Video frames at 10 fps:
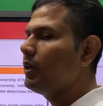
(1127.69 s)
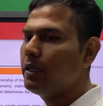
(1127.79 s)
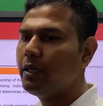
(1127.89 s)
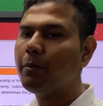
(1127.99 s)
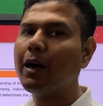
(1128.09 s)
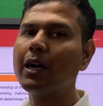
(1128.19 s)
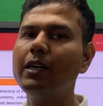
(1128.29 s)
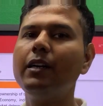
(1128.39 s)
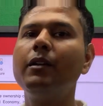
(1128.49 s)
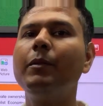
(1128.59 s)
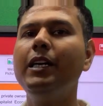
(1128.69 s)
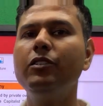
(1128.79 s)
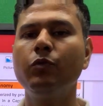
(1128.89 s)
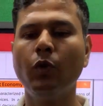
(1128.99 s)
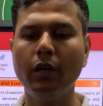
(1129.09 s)
The market determines
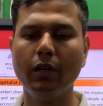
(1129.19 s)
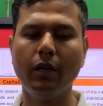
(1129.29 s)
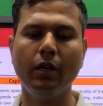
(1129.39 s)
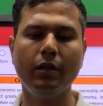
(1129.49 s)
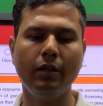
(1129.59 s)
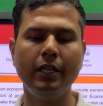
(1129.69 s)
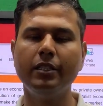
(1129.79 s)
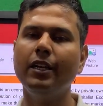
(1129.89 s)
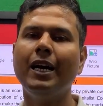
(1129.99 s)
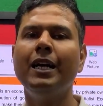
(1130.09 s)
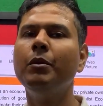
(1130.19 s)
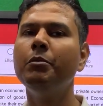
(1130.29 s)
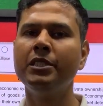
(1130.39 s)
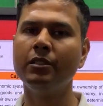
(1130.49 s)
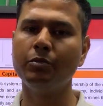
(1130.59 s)
what. Let's say I am a
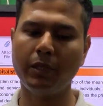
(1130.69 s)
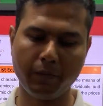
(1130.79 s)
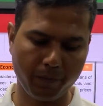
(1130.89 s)
businessman,